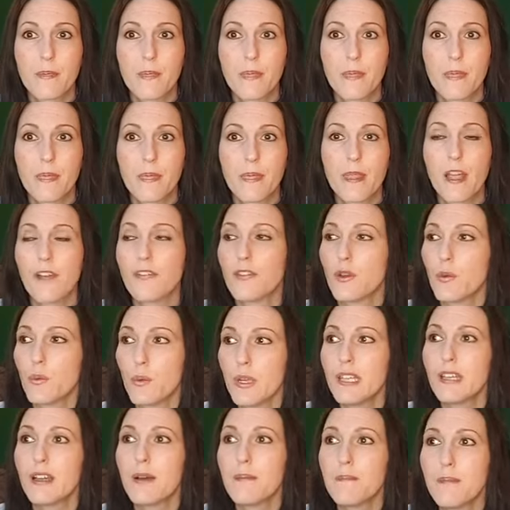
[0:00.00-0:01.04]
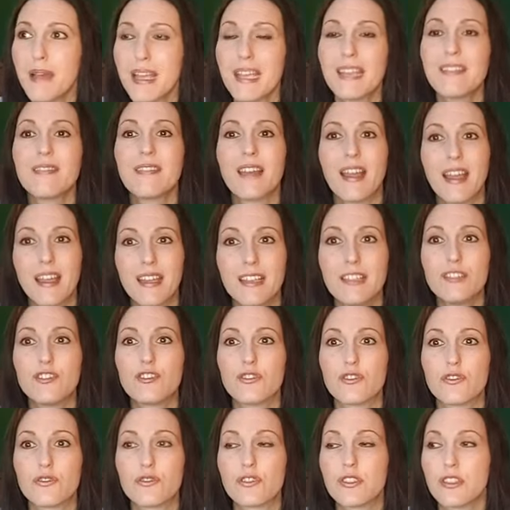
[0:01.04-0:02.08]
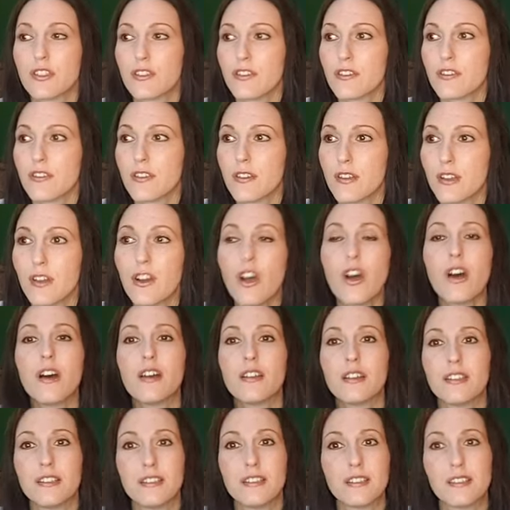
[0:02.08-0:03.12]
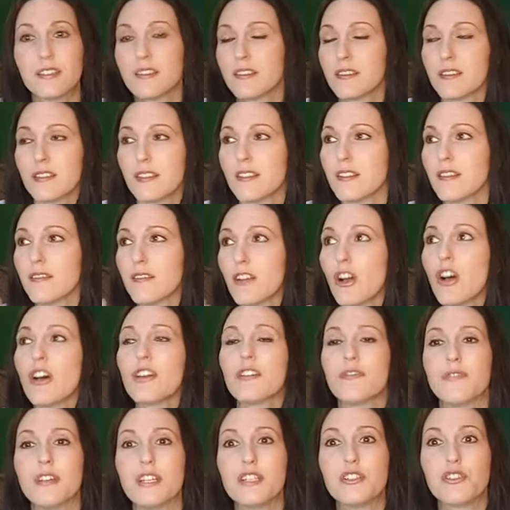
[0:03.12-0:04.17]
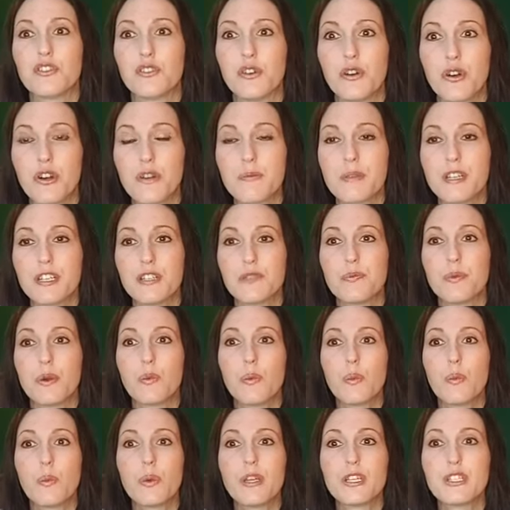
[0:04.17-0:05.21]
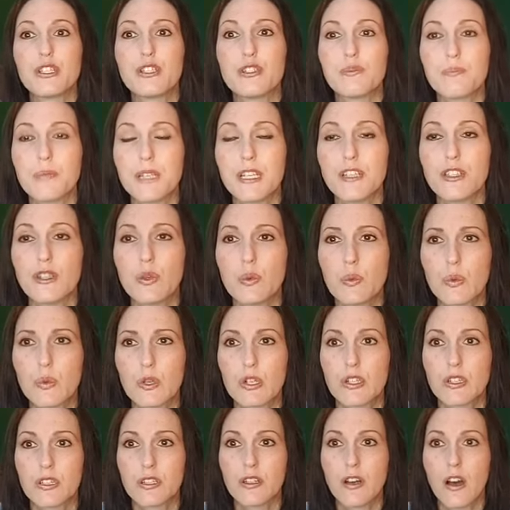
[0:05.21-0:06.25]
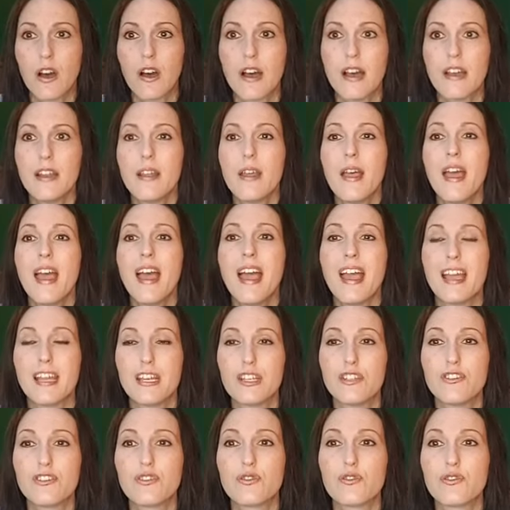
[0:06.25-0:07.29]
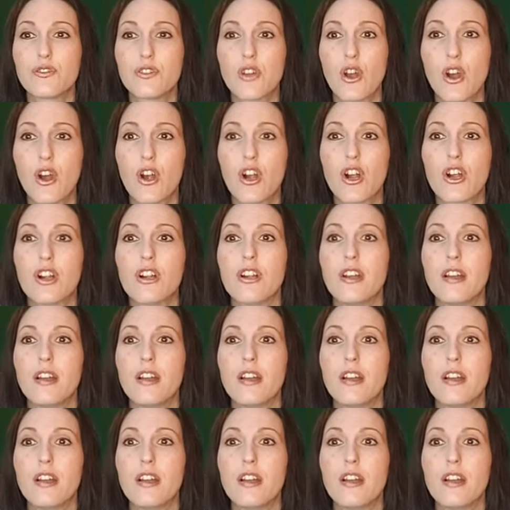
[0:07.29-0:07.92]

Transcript: Not that we command the angels. God is the God of angel armies. But when we speak the word of God, angels are